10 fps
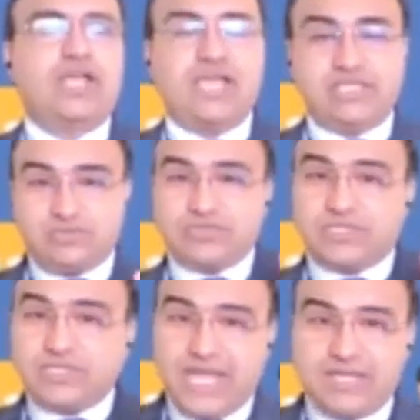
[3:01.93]
I choose
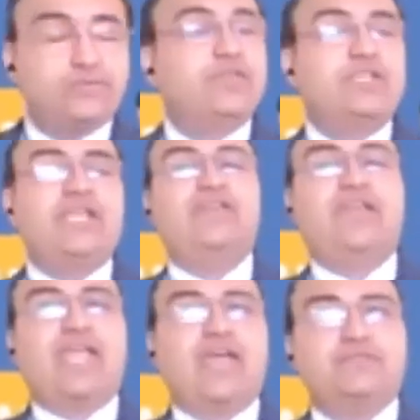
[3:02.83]
the time of the day
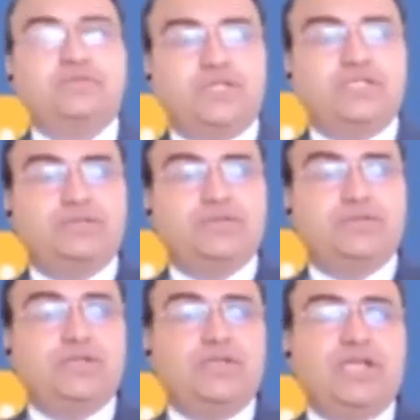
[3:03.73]
when I have to work.
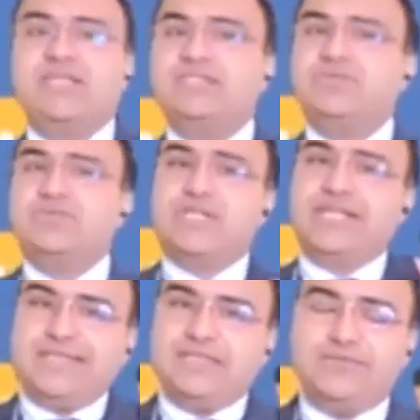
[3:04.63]
I choose the
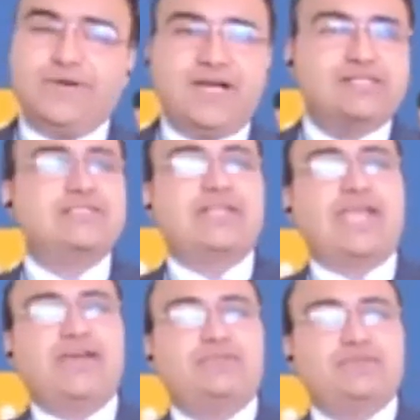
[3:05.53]
length of hours that
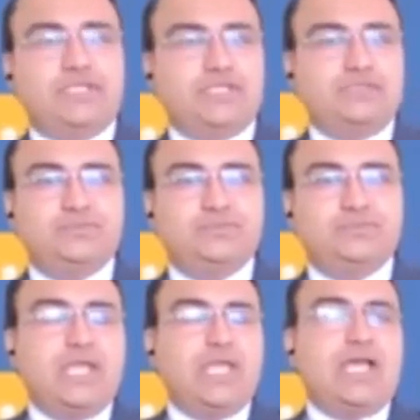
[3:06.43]
I have to work.
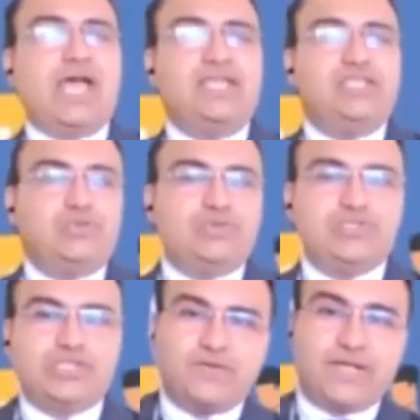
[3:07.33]
I choose
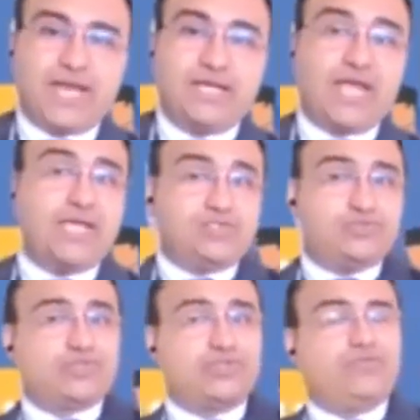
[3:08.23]
to give a ride. I
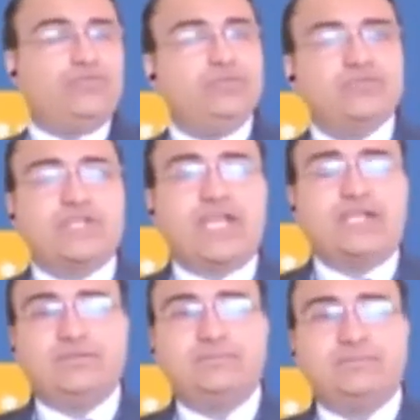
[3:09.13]
choose to refuse a
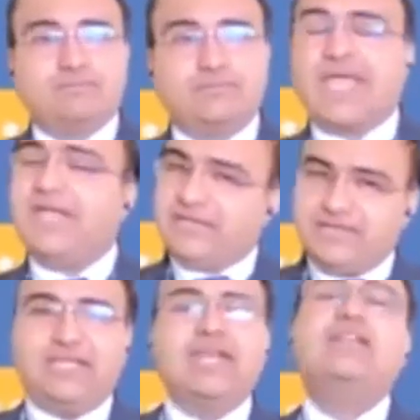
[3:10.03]
ride. And in
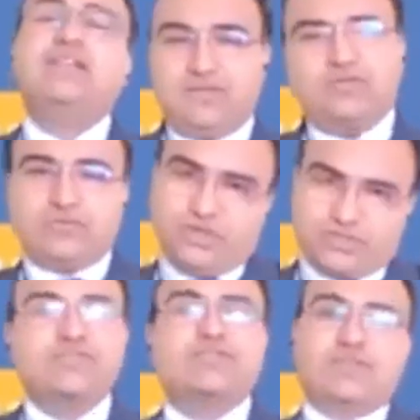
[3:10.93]
the end, of
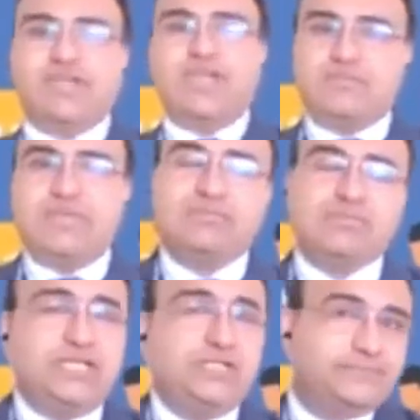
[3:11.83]
course, I make
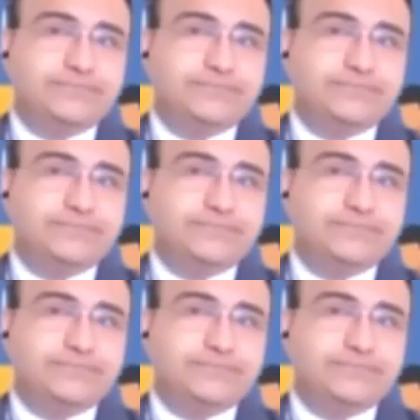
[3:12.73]
money.